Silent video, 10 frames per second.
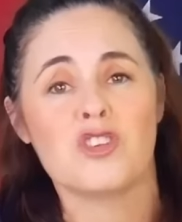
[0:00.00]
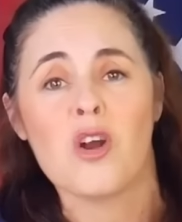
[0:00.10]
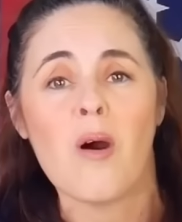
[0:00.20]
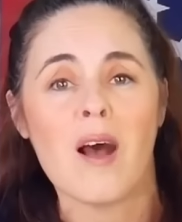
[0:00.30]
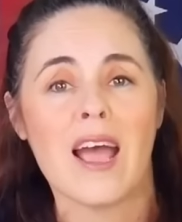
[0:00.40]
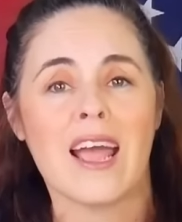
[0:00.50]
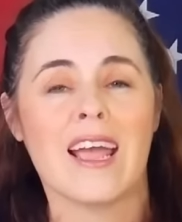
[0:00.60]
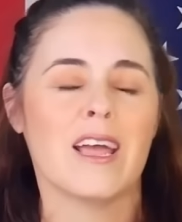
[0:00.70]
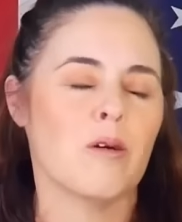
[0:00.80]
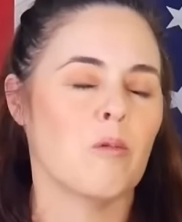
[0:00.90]

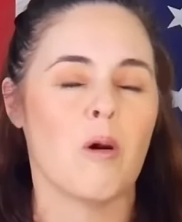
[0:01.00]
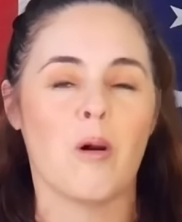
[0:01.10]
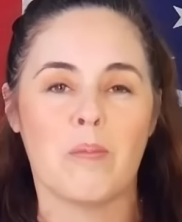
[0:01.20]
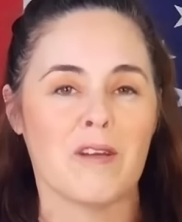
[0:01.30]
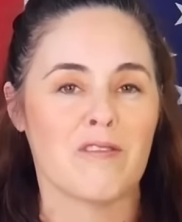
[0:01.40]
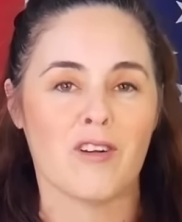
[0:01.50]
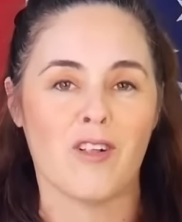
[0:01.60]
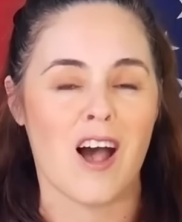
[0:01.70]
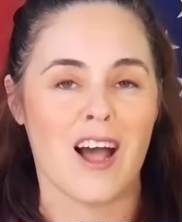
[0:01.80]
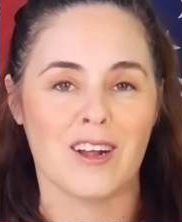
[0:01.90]
joy. It won't be for
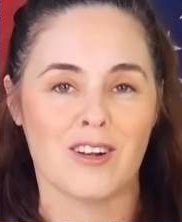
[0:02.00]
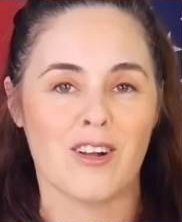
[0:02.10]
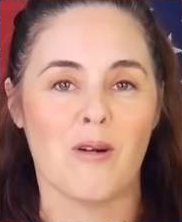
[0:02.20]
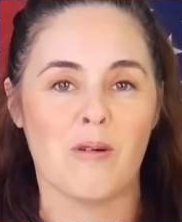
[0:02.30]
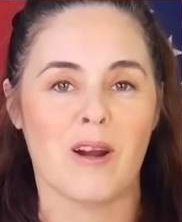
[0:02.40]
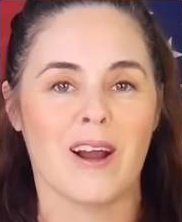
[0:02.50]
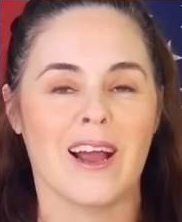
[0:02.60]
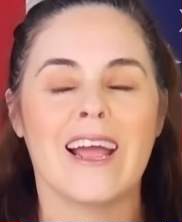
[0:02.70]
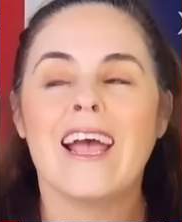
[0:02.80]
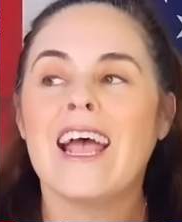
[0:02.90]
long. Don't
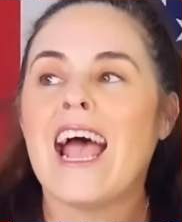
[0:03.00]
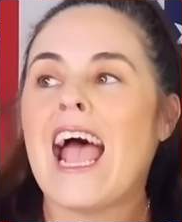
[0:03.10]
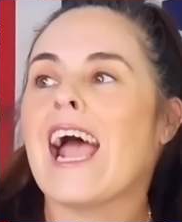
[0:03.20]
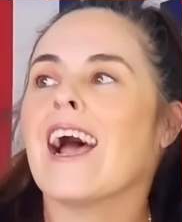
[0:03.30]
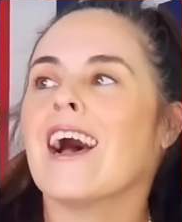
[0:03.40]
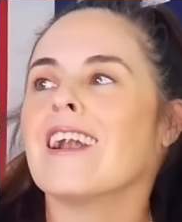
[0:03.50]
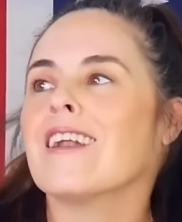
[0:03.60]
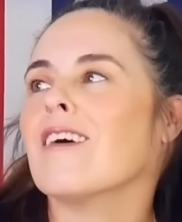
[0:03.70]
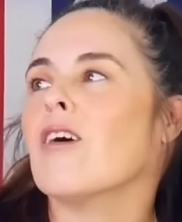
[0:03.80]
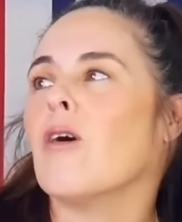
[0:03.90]
worry. And
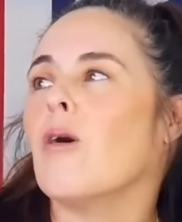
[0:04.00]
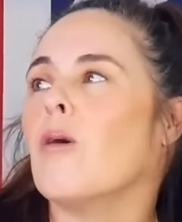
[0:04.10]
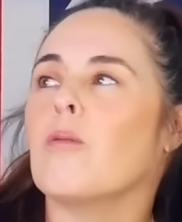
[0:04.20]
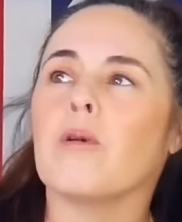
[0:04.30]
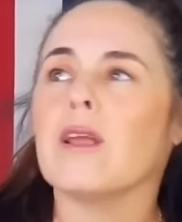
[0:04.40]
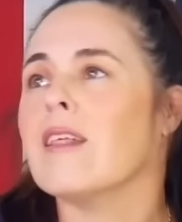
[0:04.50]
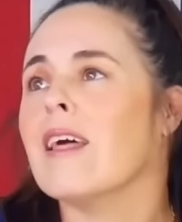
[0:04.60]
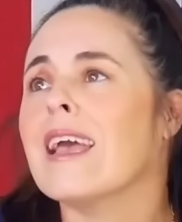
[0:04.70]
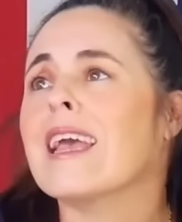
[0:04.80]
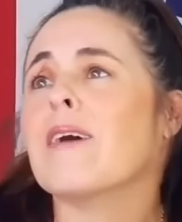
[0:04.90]
oh, we
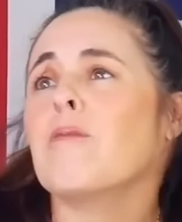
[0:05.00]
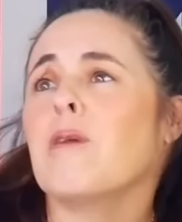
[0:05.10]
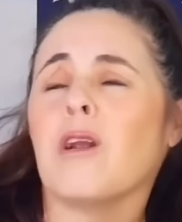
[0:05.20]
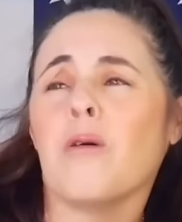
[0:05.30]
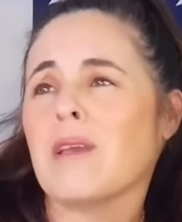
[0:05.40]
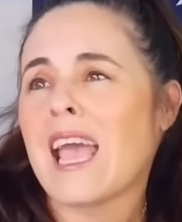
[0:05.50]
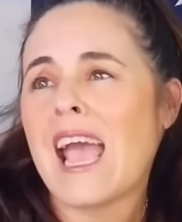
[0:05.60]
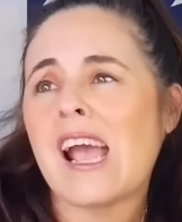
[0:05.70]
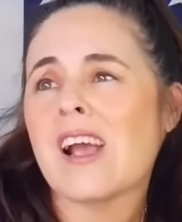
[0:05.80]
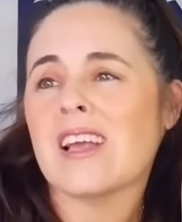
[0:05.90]
like, we don't
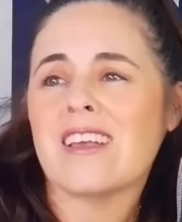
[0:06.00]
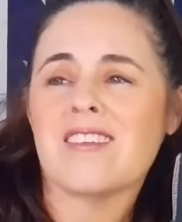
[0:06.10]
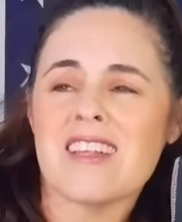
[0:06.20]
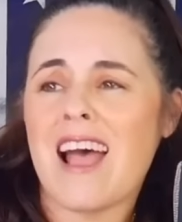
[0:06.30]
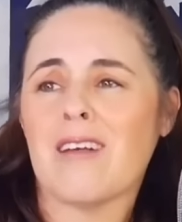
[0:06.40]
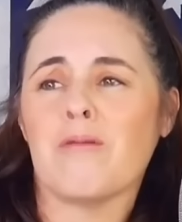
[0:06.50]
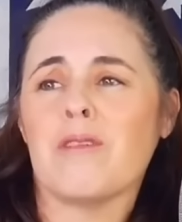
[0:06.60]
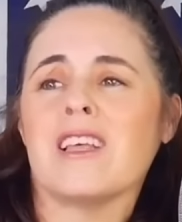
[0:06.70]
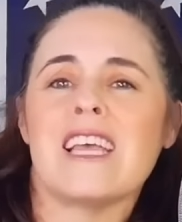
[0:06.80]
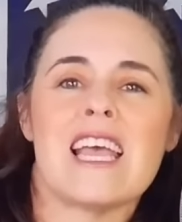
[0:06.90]
care. He's not
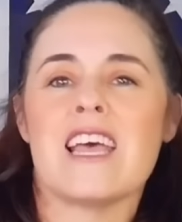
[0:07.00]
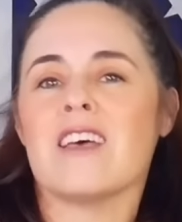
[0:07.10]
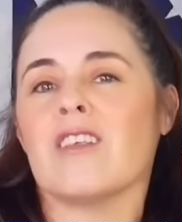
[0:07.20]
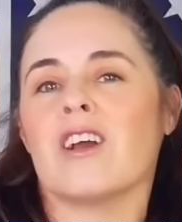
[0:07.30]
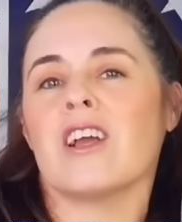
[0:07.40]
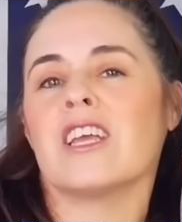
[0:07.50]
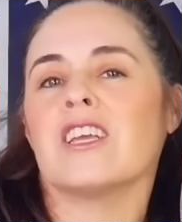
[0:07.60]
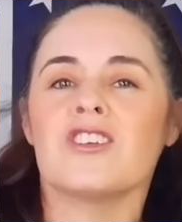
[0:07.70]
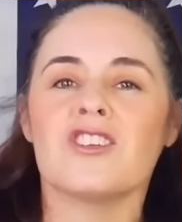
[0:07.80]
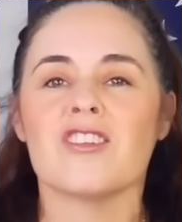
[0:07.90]
really Hitler.
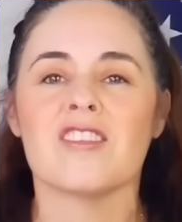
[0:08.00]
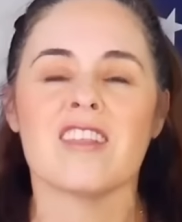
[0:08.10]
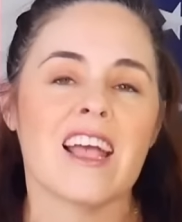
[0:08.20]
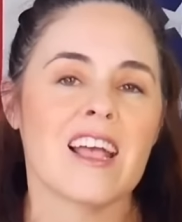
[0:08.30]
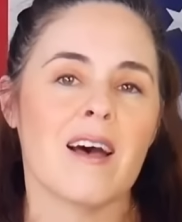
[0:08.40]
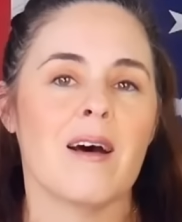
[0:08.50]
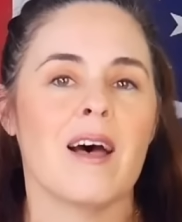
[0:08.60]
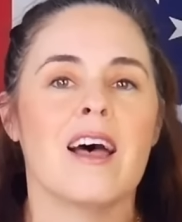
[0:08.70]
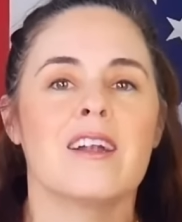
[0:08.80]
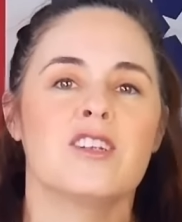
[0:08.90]
He's just like
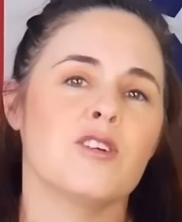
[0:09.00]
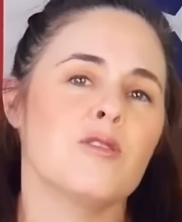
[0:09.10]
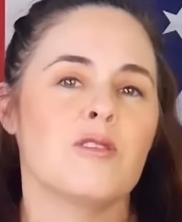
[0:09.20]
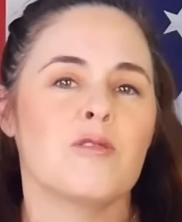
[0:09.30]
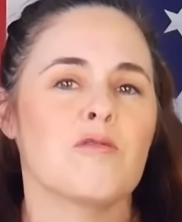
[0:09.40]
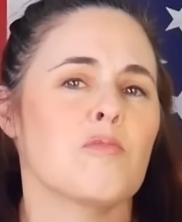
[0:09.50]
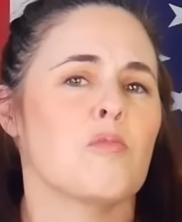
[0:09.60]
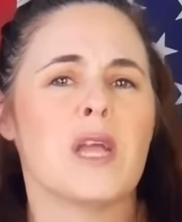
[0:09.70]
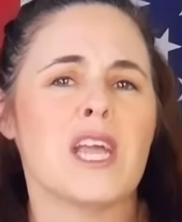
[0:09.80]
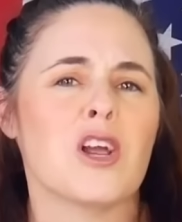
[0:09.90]
a, a dude who's
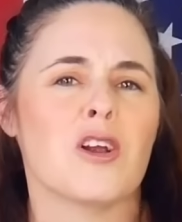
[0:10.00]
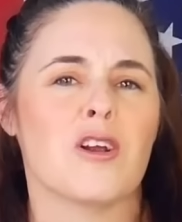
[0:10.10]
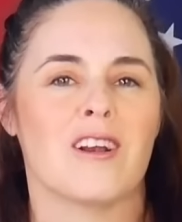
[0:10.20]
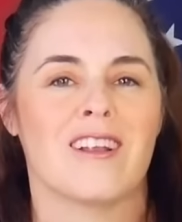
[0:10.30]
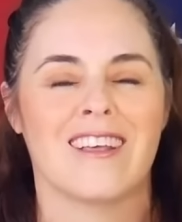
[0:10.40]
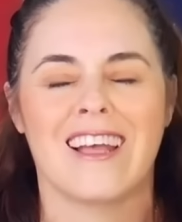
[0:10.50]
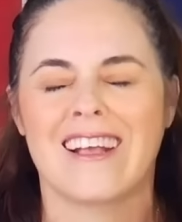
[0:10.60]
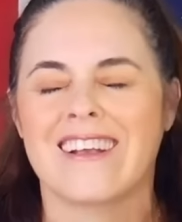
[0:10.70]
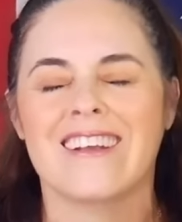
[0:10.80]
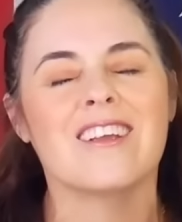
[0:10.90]
weird.
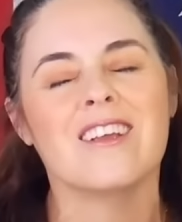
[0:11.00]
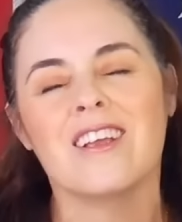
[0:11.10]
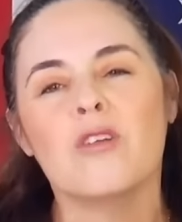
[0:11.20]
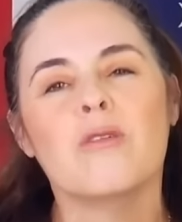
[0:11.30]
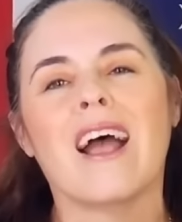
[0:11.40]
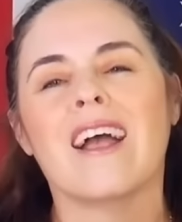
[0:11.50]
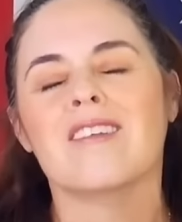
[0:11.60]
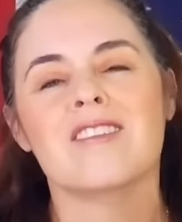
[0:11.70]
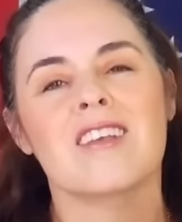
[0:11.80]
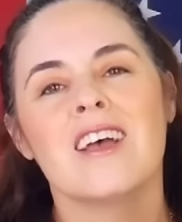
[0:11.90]
Like, you
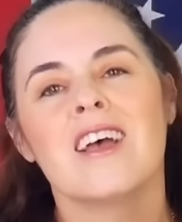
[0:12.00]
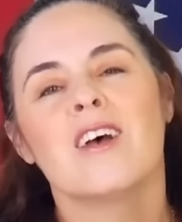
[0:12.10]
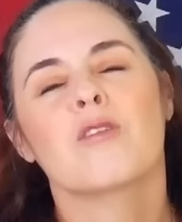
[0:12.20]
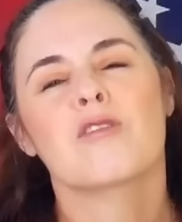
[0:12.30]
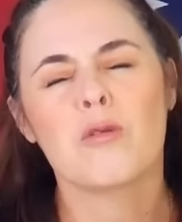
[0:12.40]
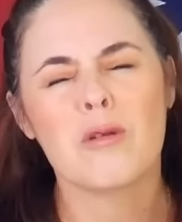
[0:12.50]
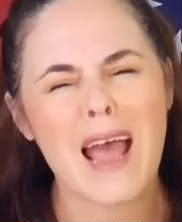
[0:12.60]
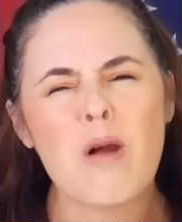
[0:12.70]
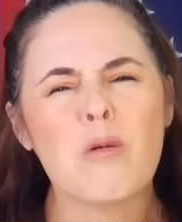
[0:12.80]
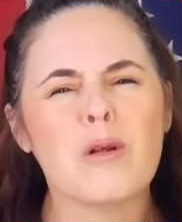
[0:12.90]
guys. So
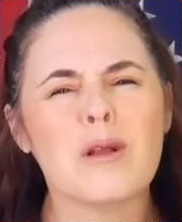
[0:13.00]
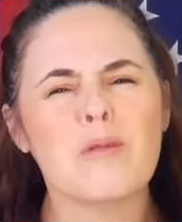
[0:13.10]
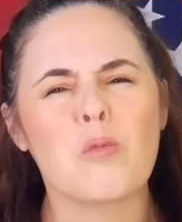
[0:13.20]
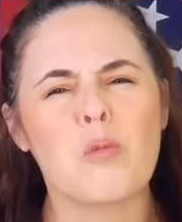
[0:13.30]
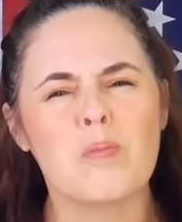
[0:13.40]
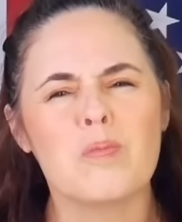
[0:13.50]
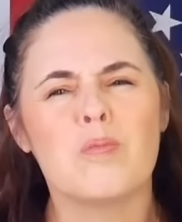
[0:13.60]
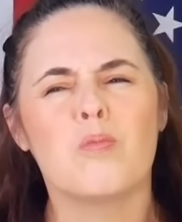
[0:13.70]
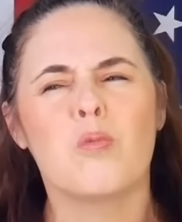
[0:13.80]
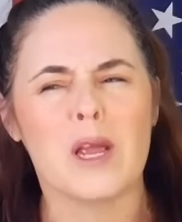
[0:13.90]
now we're in
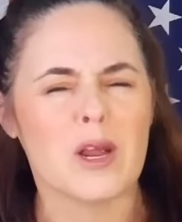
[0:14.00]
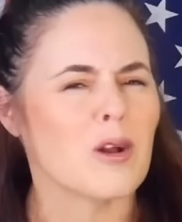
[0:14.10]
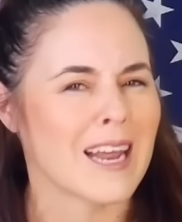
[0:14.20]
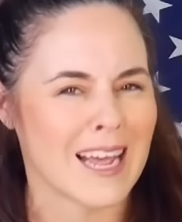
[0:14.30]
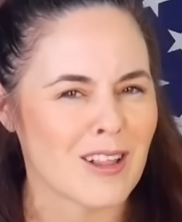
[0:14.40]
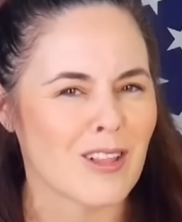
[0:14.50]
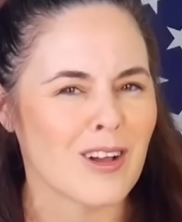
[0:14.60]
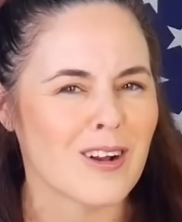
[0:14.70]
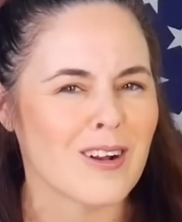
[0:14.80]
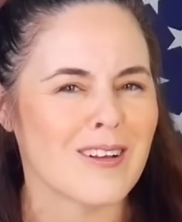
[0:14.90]
weird
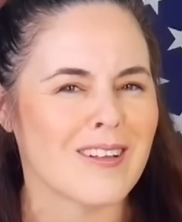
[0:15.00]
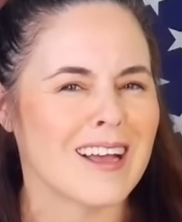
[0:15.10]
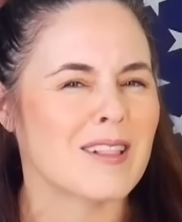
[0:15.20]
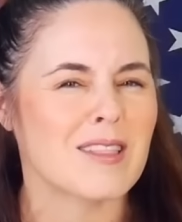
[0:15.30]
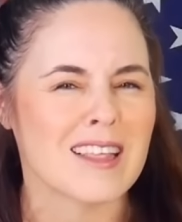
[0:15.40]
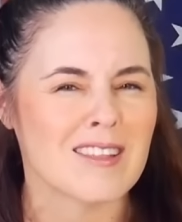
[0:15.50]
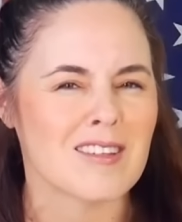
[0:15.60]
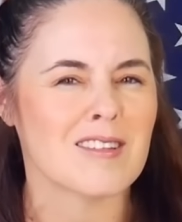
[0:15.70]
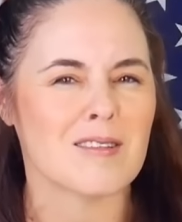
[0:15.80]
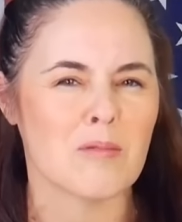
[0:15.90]
Hitler? Like, this
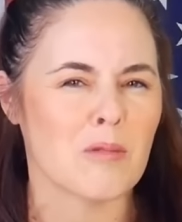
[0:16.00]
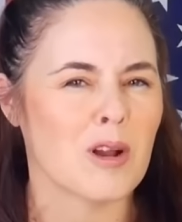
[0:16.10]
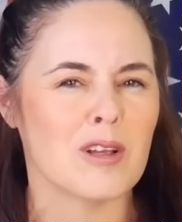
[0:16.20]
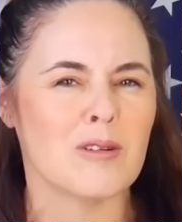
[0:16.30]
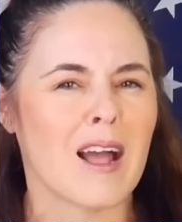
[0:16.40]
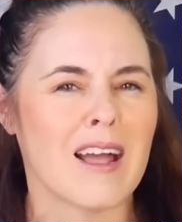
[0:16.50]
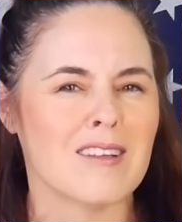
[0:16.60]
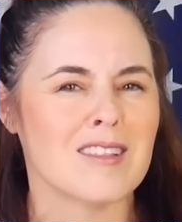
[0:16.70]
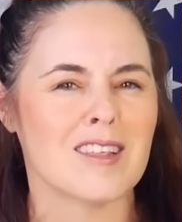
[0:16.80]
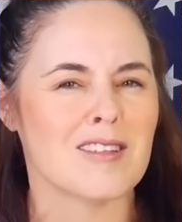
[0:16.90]
is where you
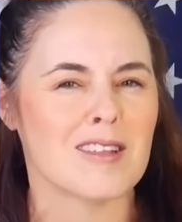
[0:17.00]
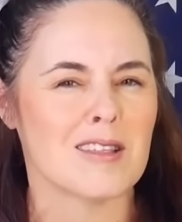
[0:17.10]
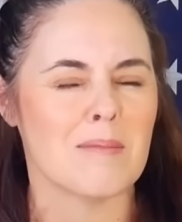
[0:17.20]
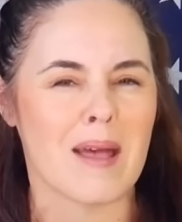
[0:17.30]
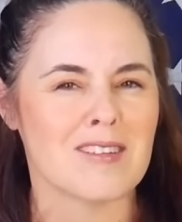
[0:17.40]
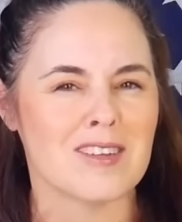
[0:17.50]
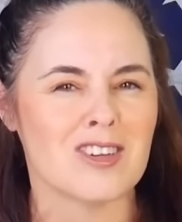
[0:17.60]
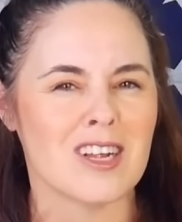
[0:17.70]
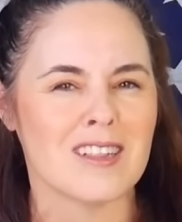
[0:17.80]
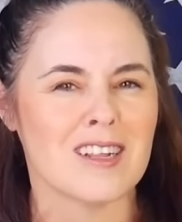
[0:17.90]
guys, this is the
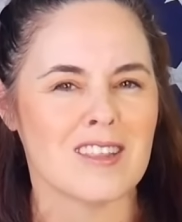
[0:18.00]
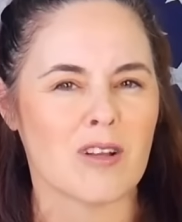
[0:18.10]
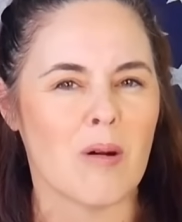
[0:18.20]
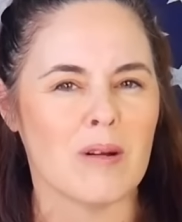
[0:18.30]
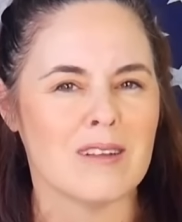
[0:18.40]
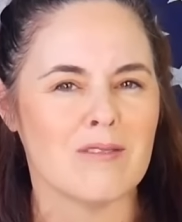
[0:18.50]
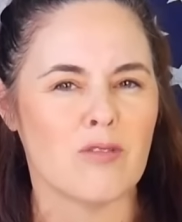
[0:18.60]
messaging that's going